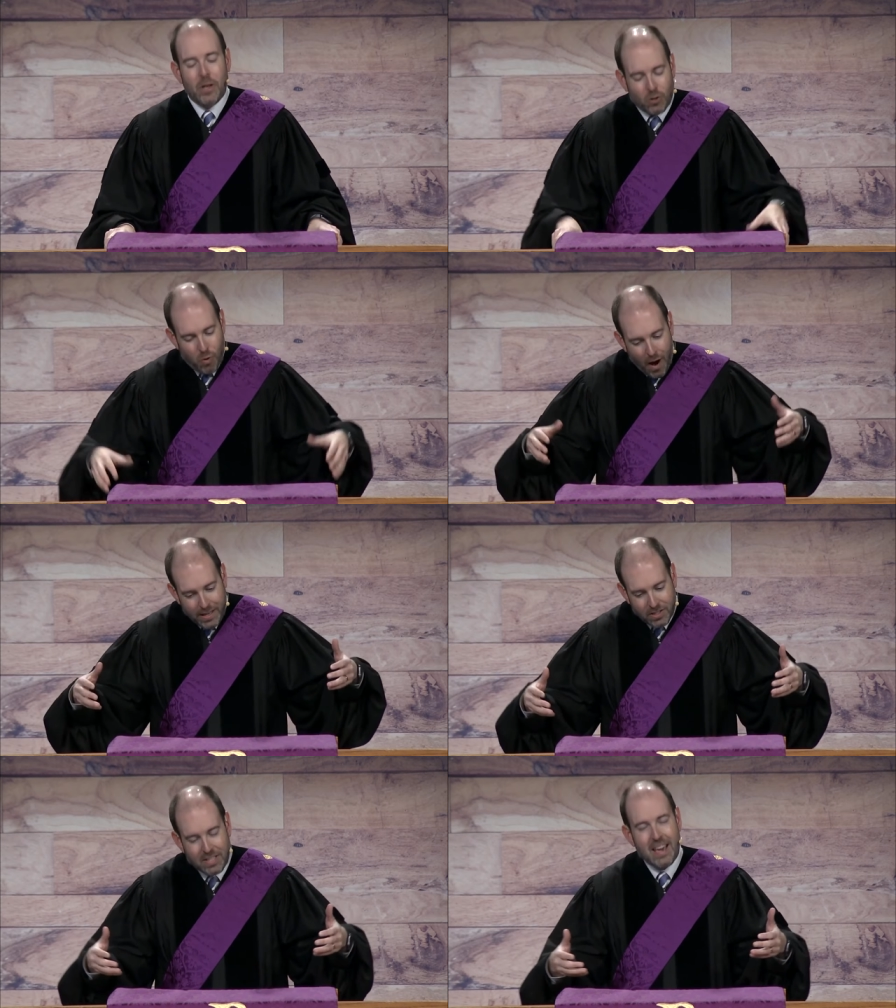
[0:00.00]

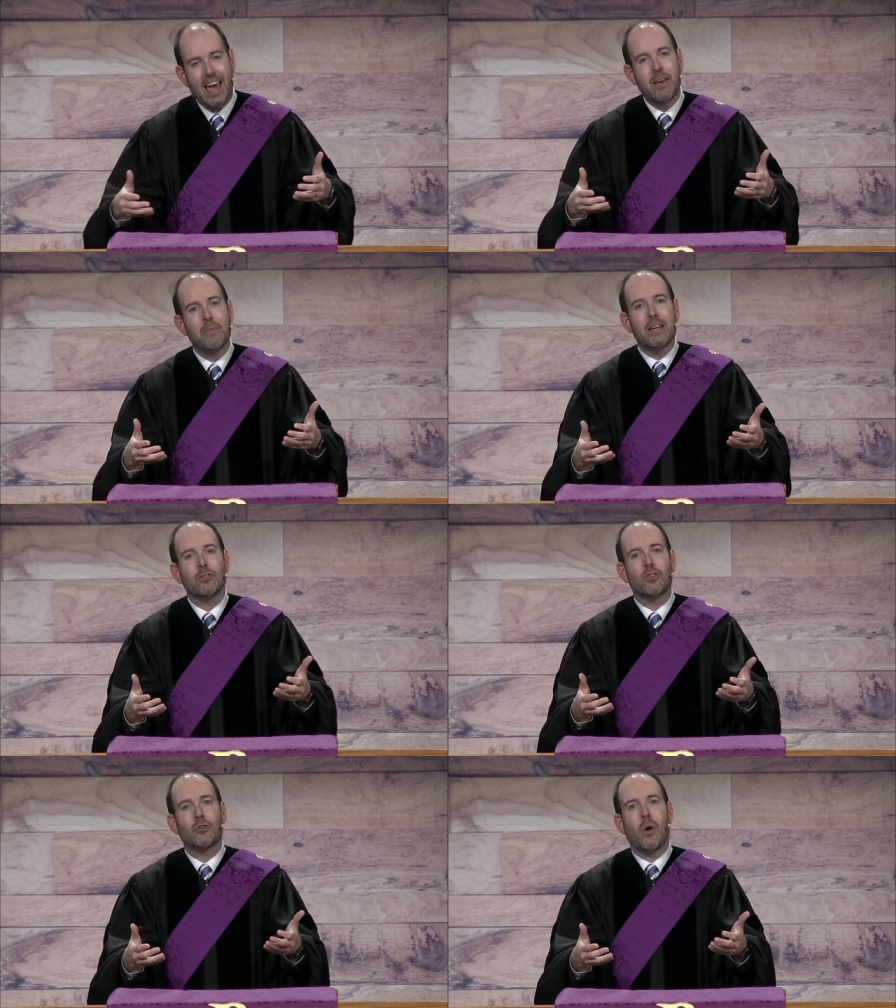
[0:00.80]
Christ came
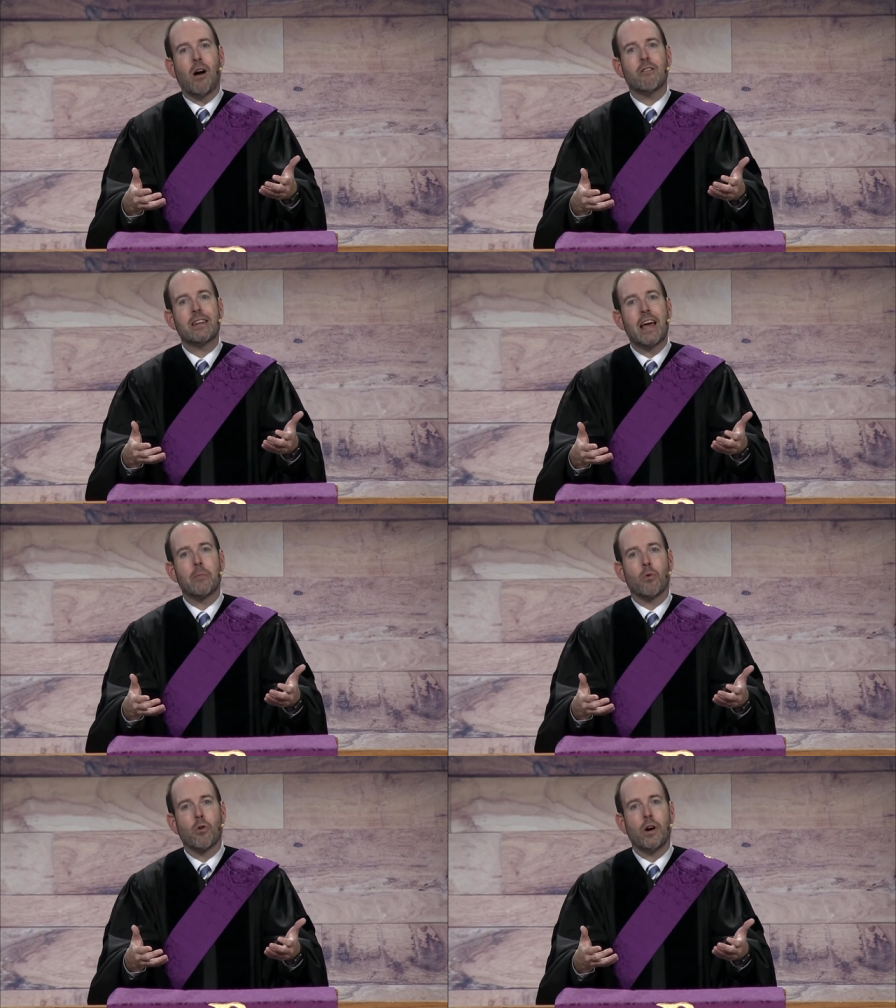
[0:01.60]
into our
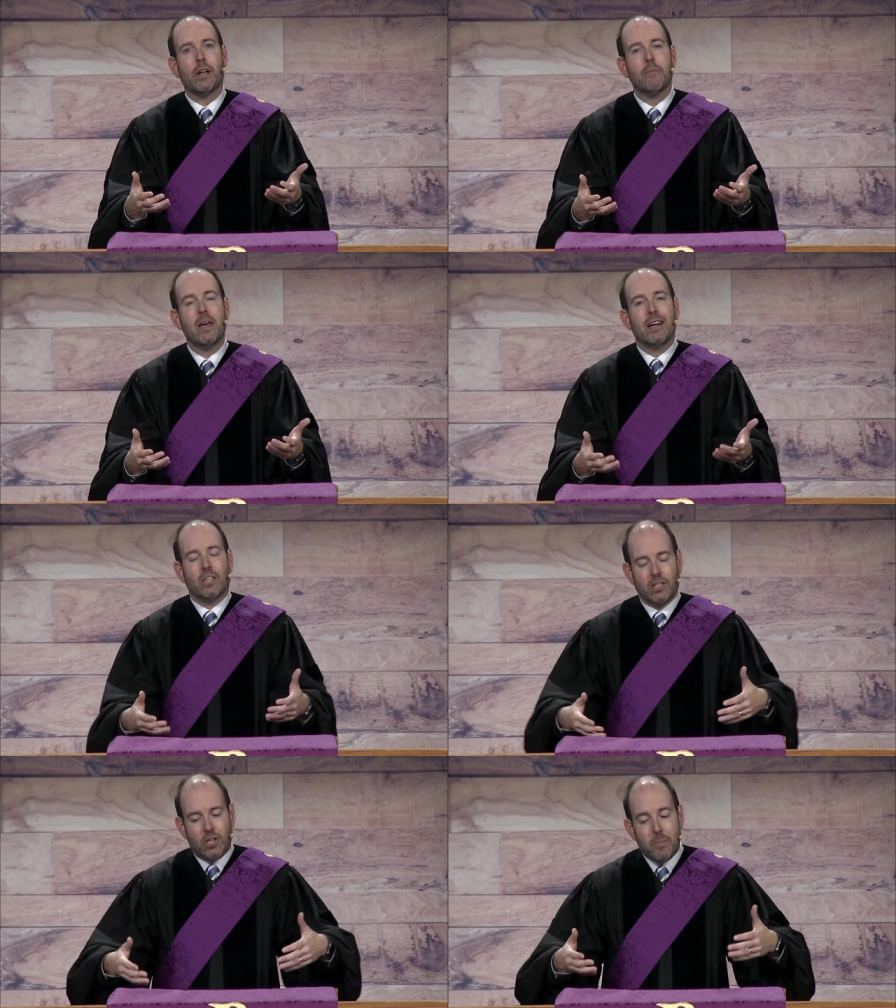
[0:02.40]
neighborhood
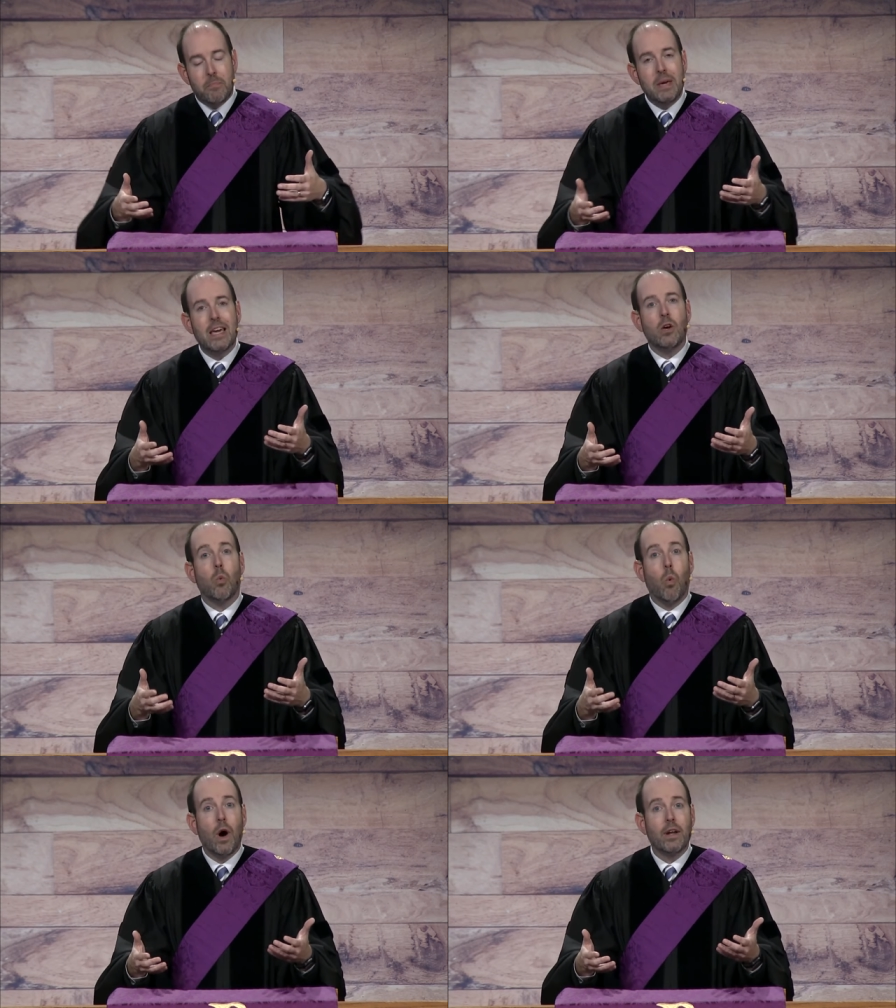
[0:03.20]
to, to be
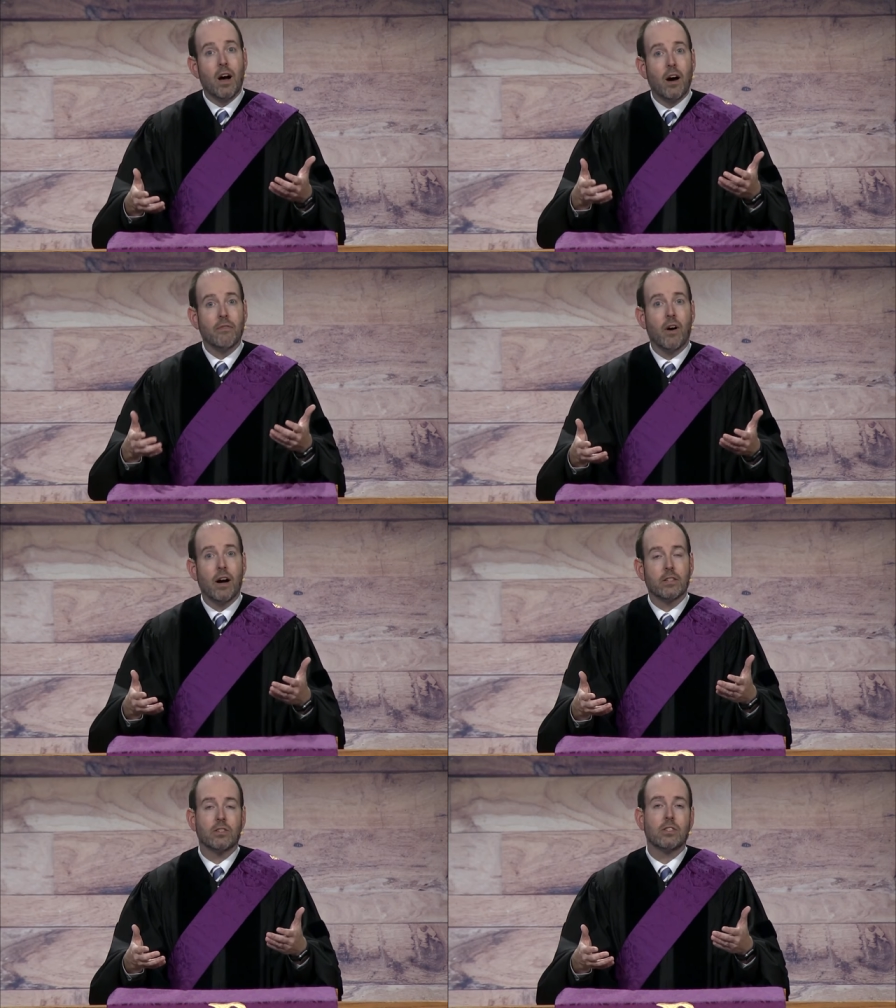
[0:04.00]
one of
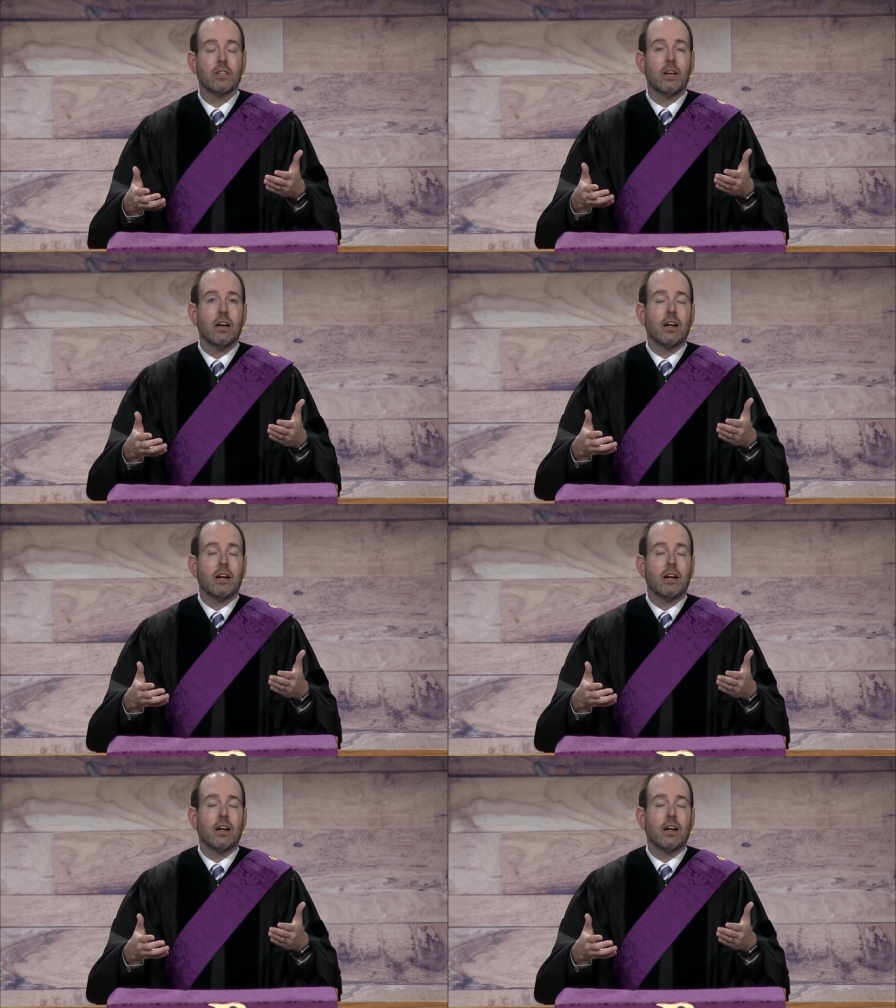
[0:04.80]
us